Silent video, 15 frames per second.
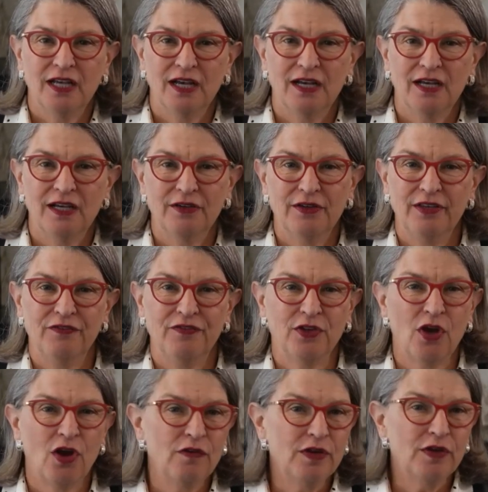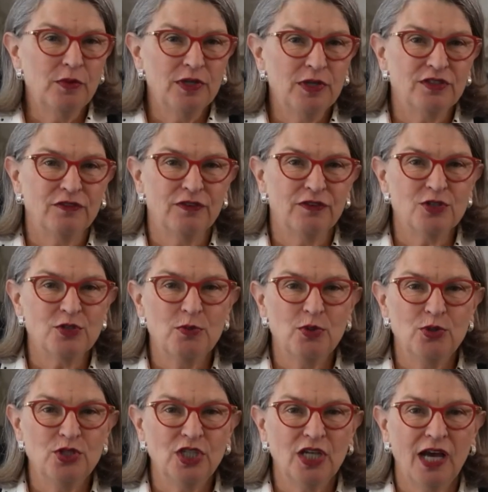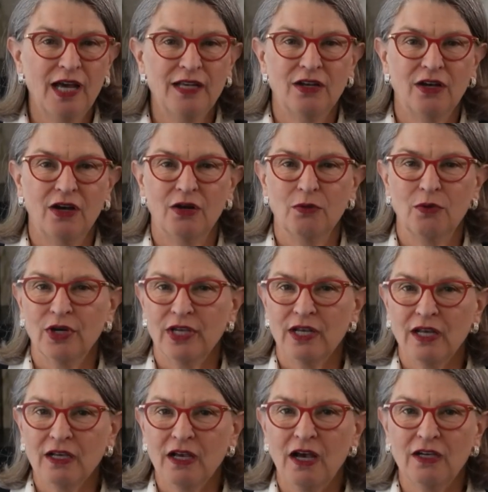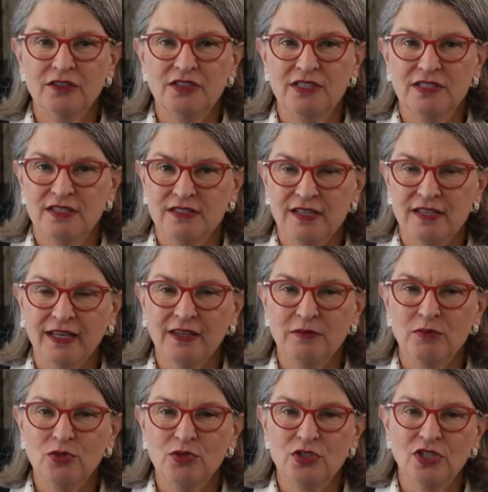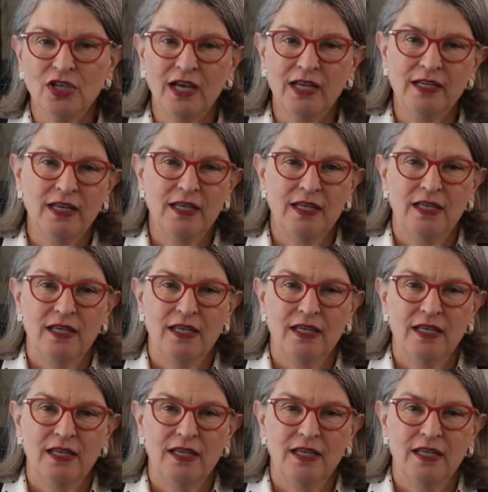uh, if the COVID was the first moonshot, our work in oncology is the second moonshot.